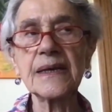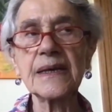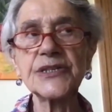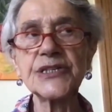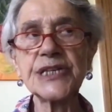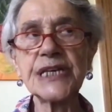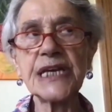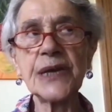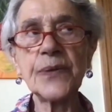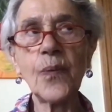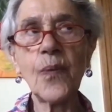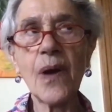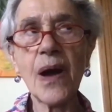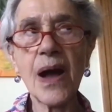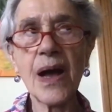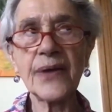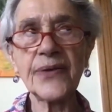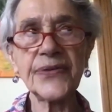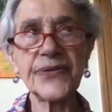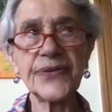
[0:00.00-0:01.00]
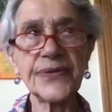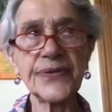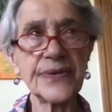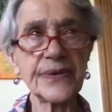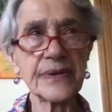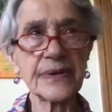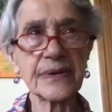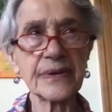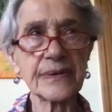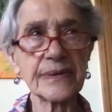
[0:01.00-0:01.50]
She was,
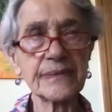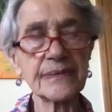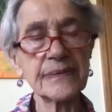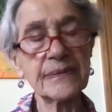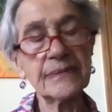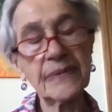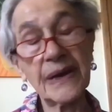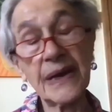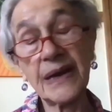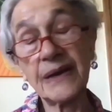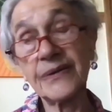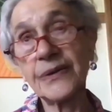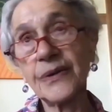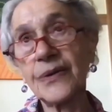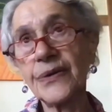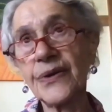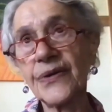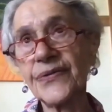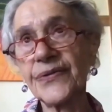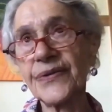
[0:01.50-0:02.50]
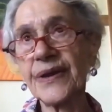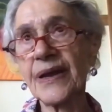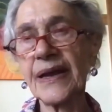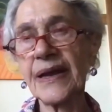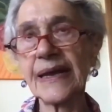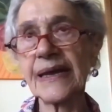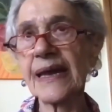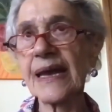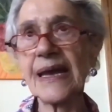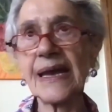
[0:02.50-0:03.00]
well, of course,
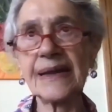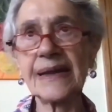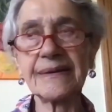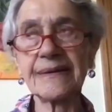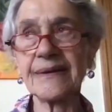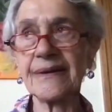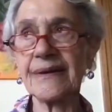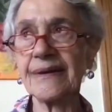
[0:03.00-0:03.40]
I can't